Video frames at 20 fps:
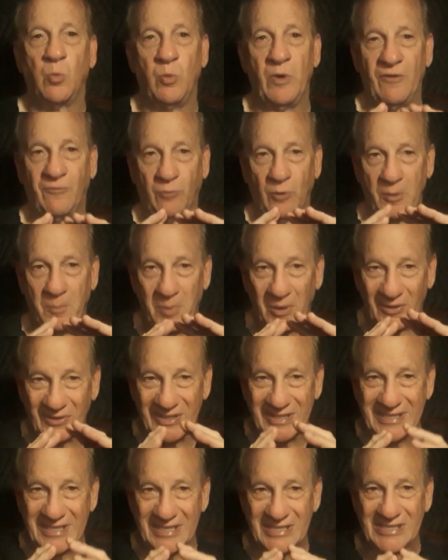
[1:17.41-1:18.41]
if we build
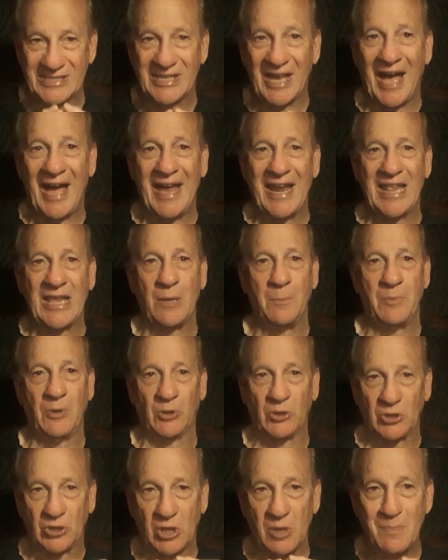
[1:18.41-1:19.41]
a society,
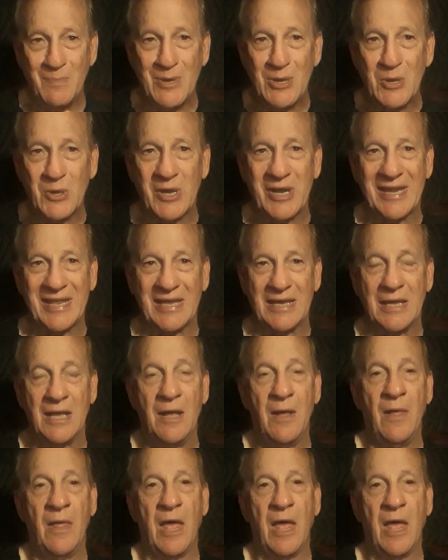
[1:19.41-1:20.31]
build a community,